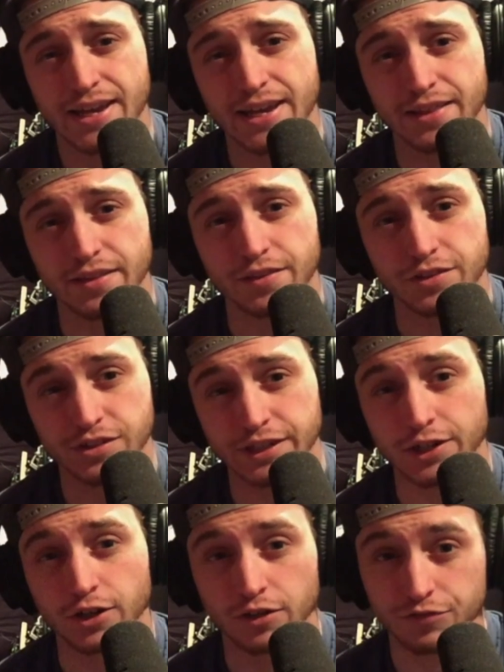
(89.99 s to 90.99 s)
and then the
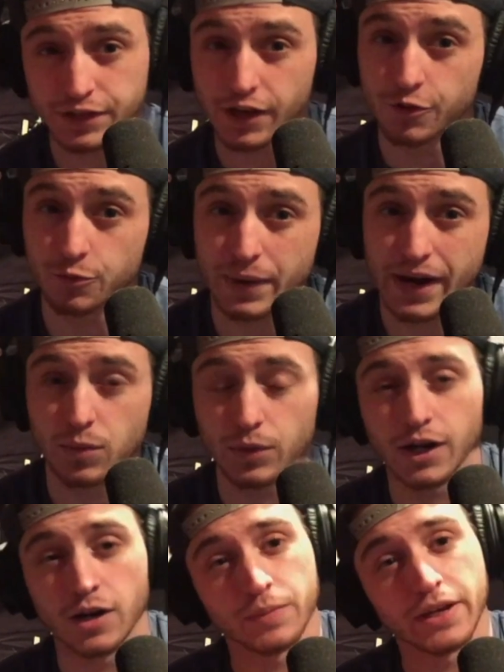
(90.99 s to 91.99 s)
singer of the other band
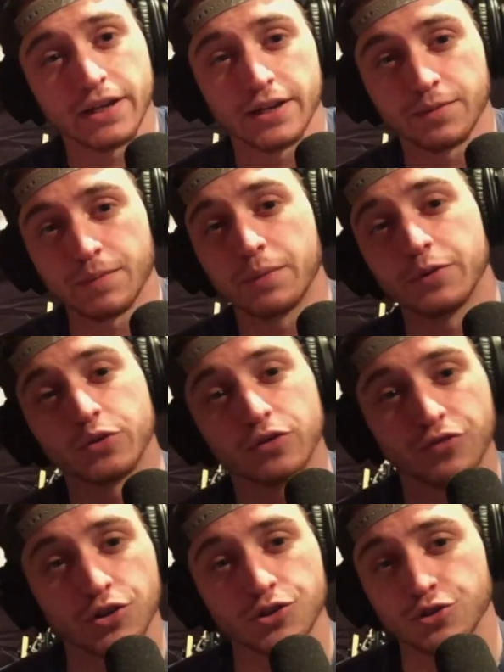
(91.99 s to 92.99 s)
would come in and maybe do a
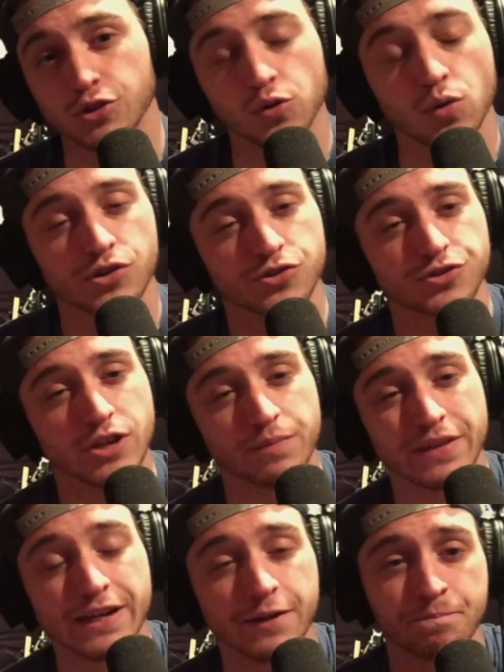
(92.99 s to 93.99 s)
verse or a chorus or
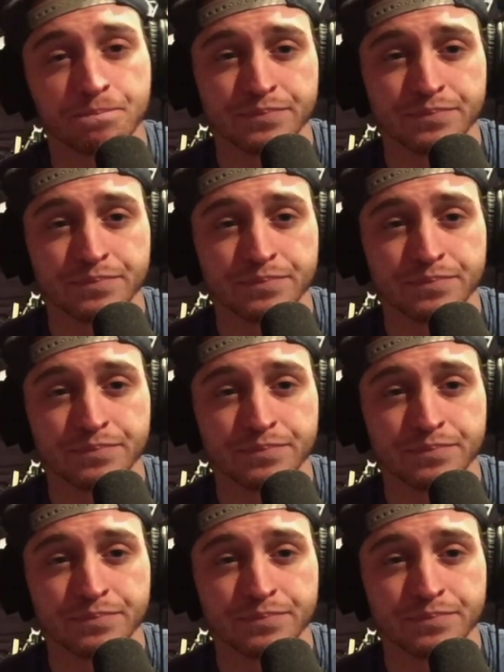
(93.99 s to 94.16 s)
something.